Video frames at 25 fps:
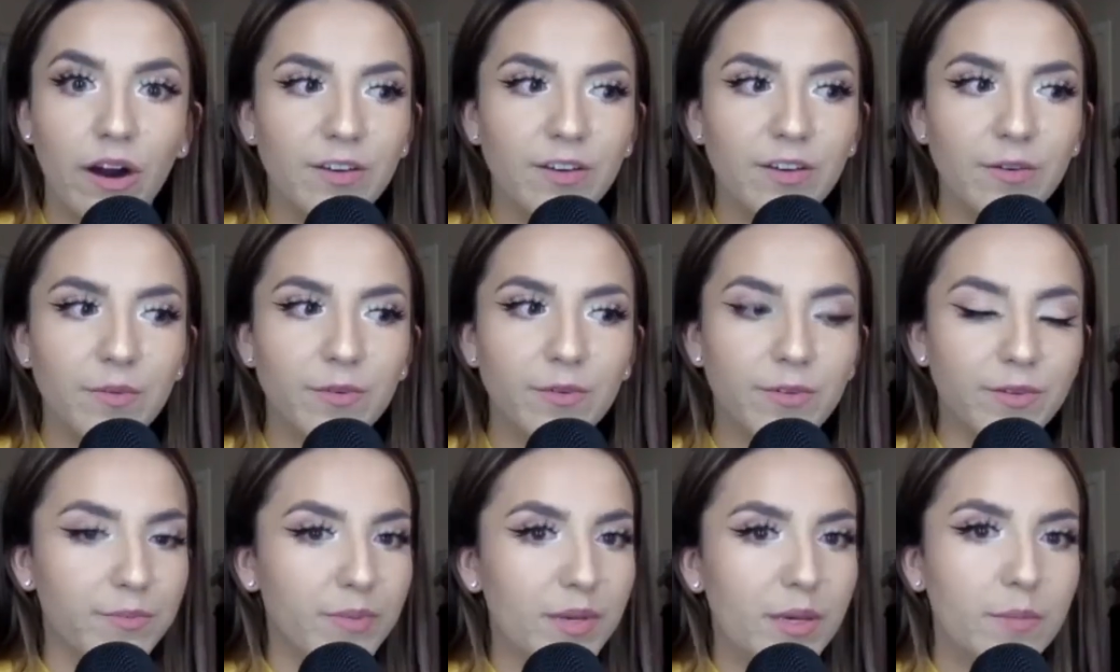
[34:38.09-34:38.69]
So
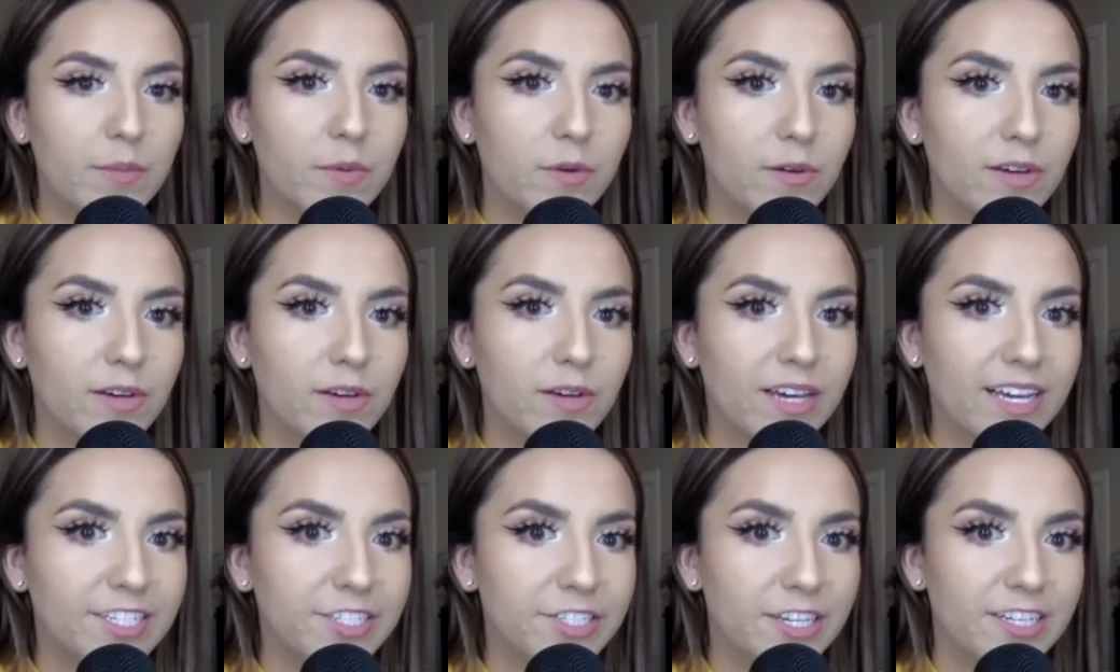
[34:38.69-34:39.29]
when people
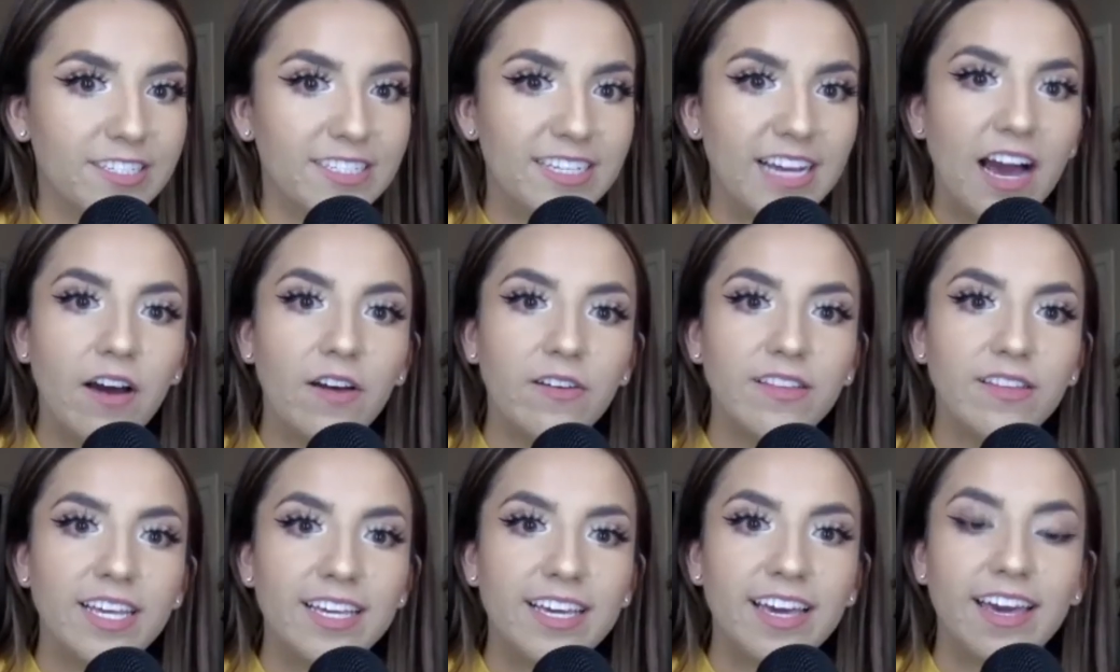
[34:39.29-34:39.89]
get shut
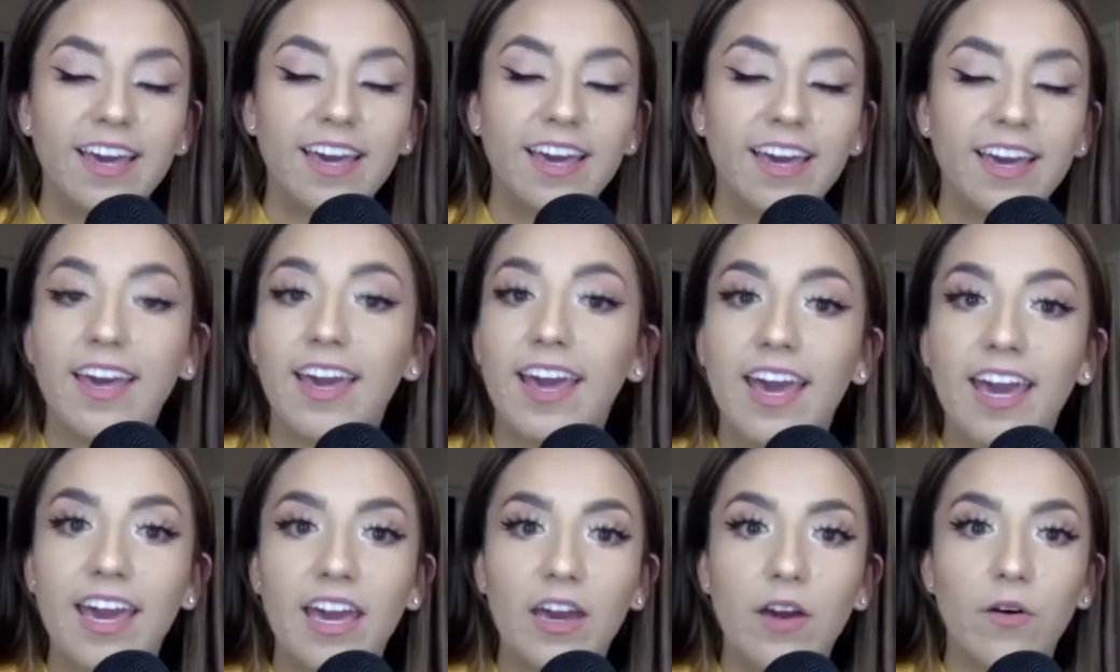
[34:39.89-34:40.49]
down, like get
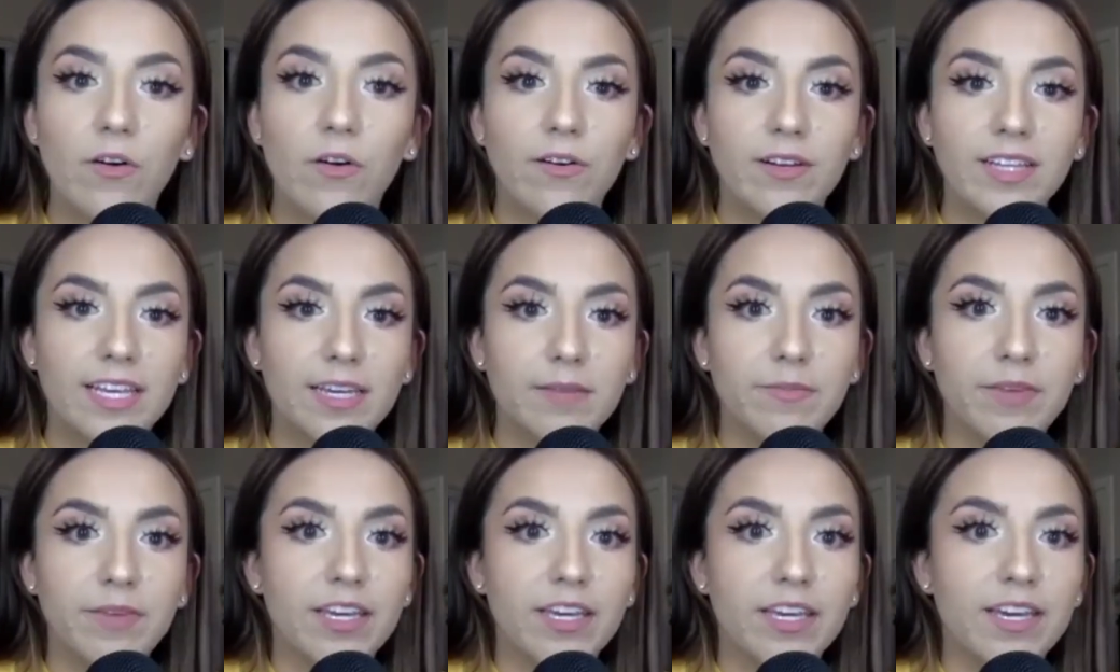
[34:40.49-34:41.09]
hate or like
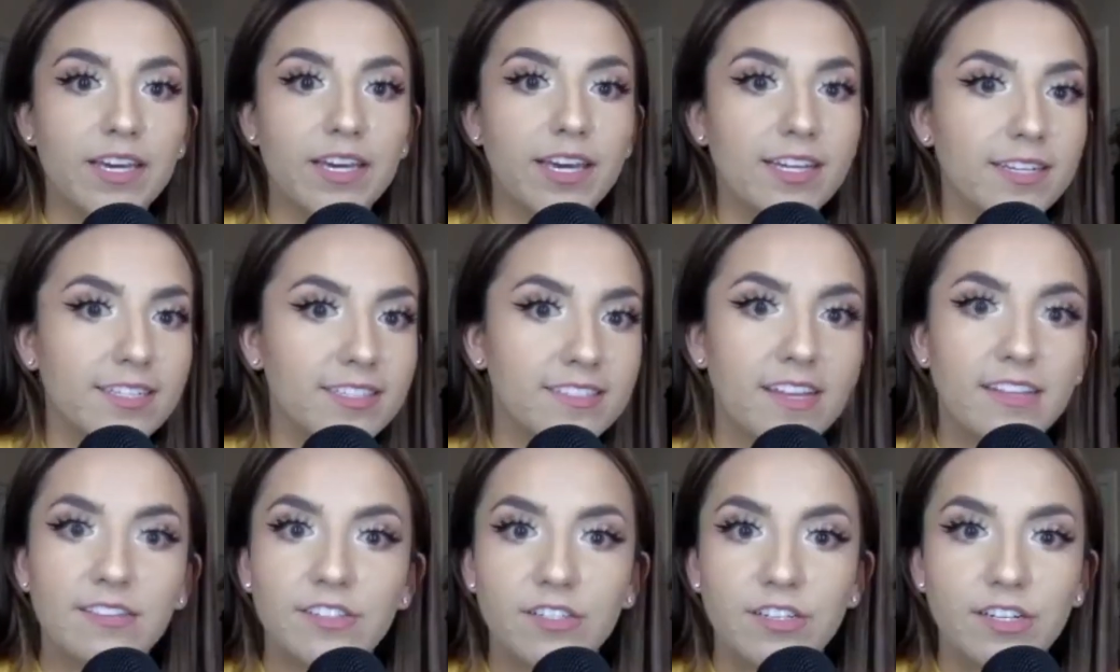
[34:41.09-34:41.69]
me get
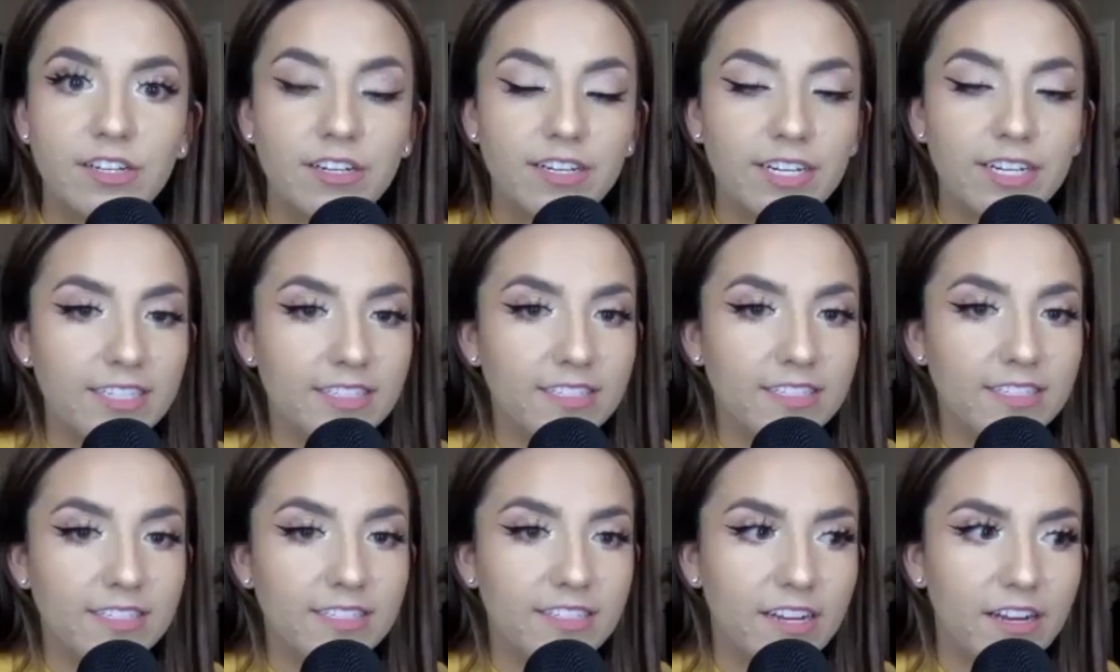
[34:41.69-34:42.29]
censored
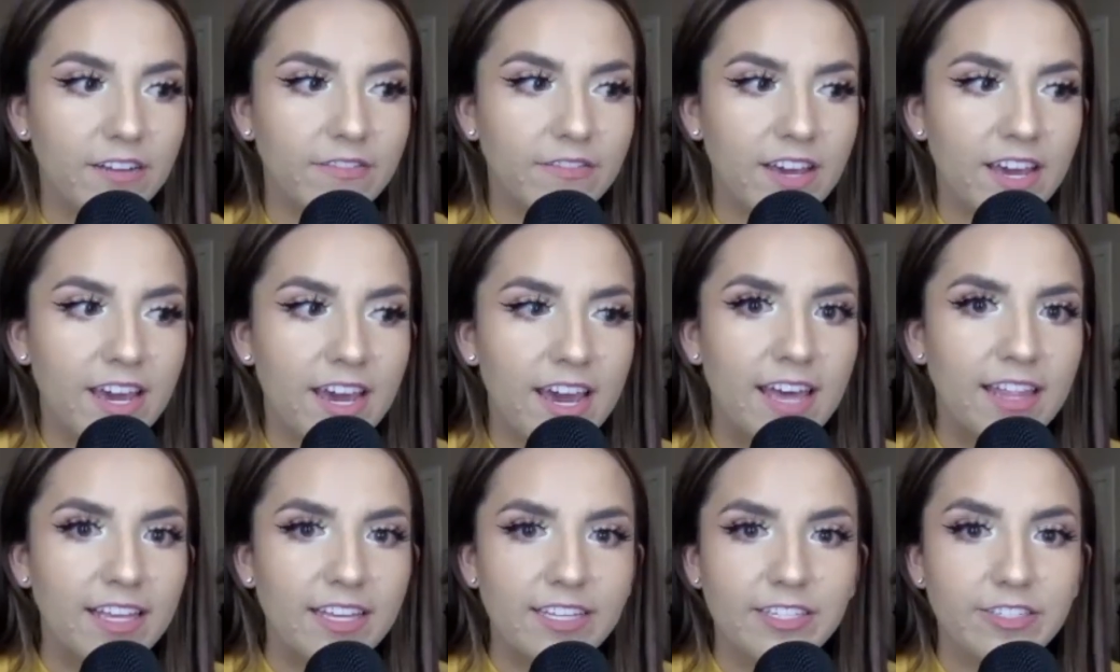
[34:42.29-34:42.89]
and stuff,
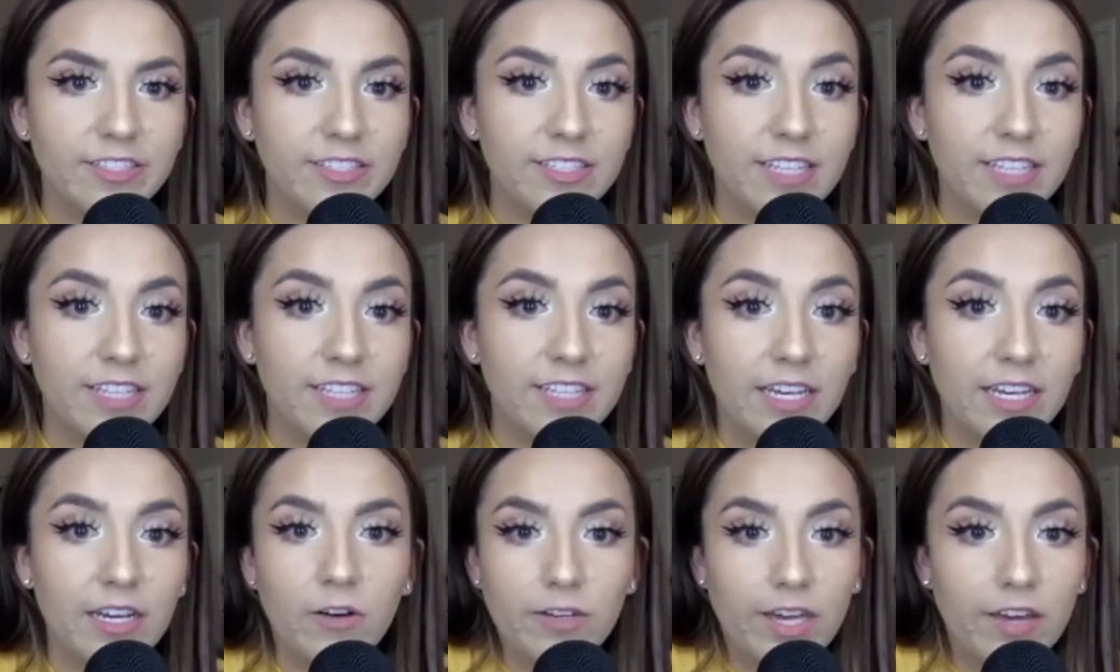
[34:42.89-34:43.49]
and they just like,
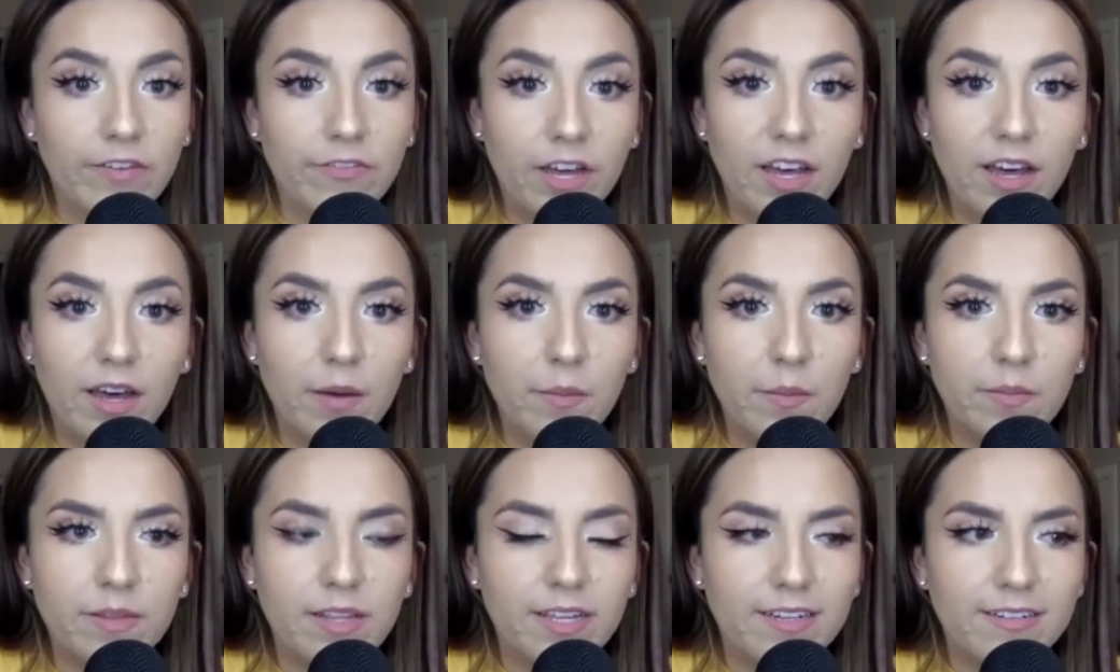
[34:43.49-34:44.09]
oh, give
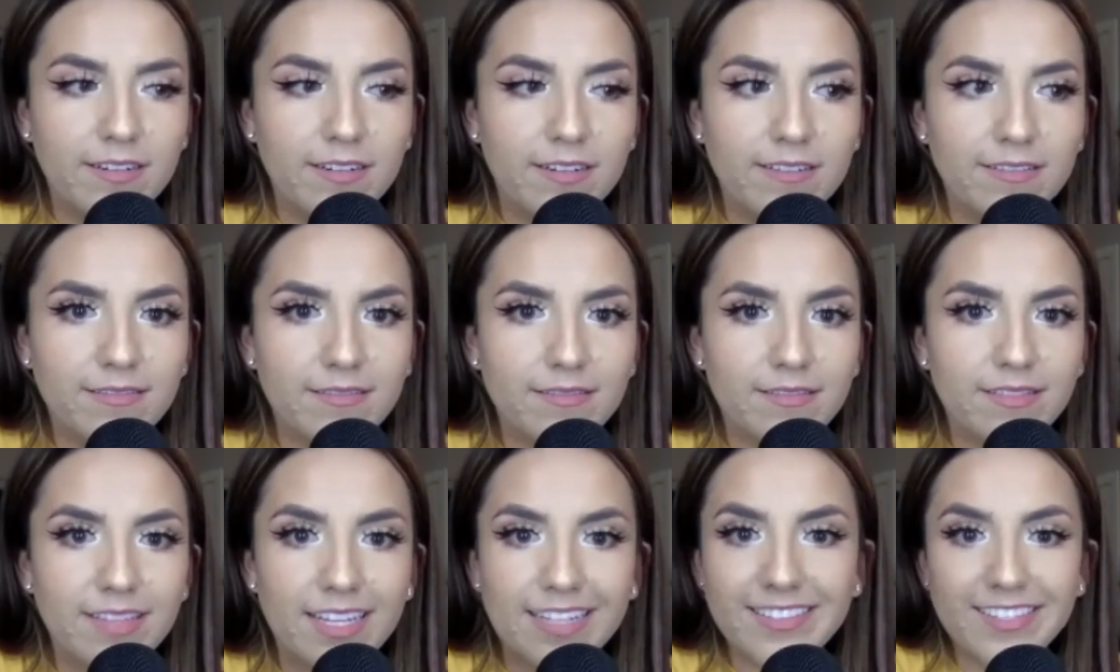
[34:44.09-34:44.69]
up, then
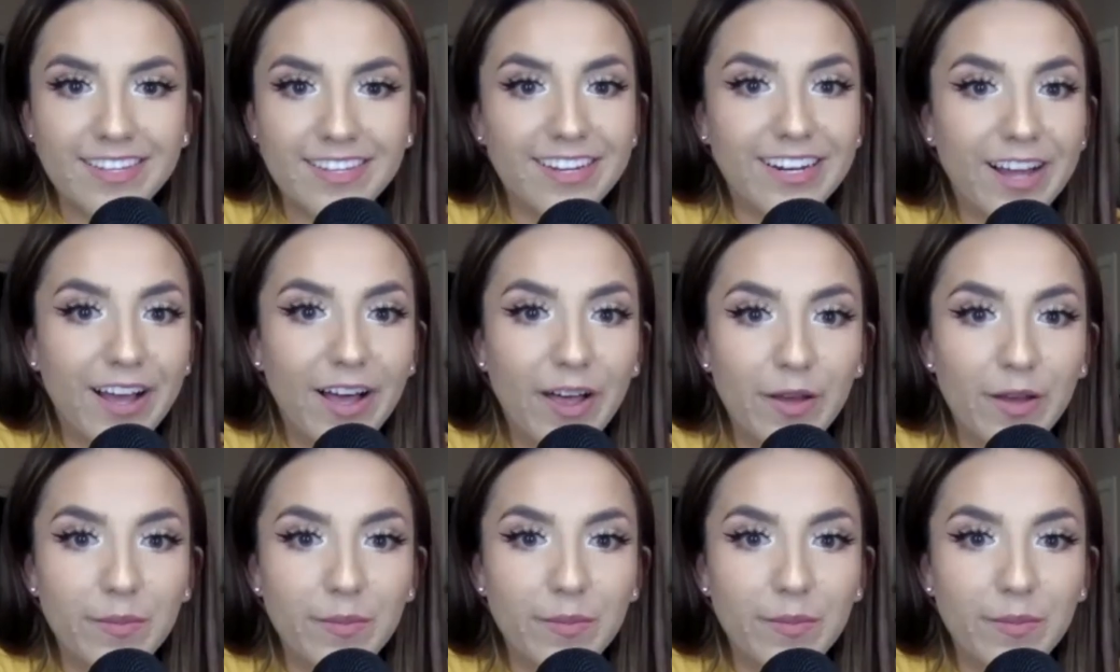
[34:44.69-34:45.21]
that's not gonna help.